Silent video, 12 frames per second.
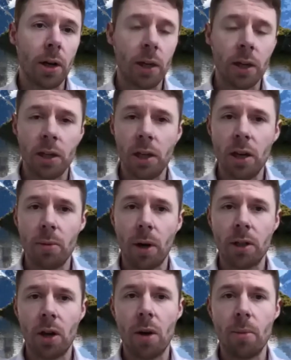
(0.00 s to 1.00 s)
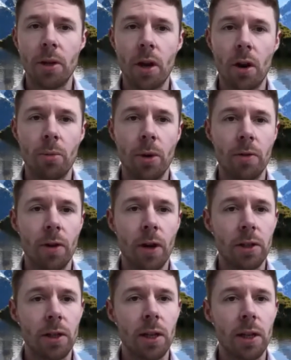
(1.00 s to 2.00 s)
continue my time at Durham
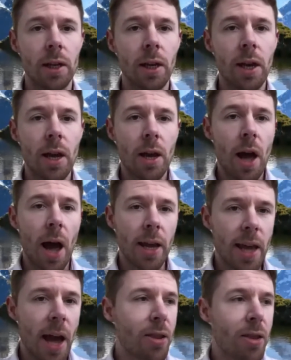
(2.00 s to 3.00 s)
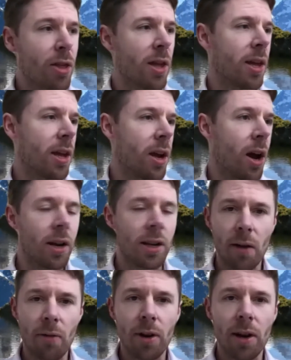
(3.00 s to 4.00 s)
University. Again, thinking I'd
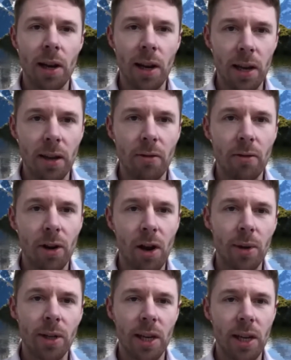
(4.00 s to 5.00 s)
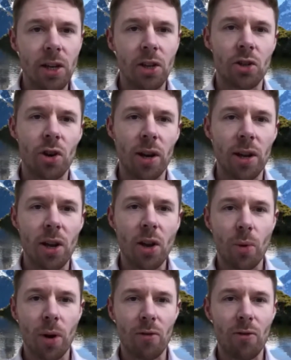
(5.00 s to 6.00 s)
definitely leave and go into industry
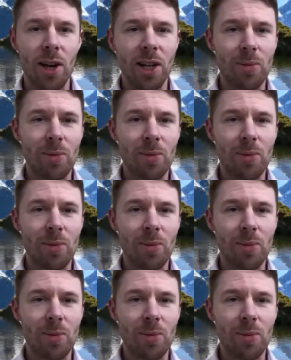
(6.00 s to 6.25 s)
when I finished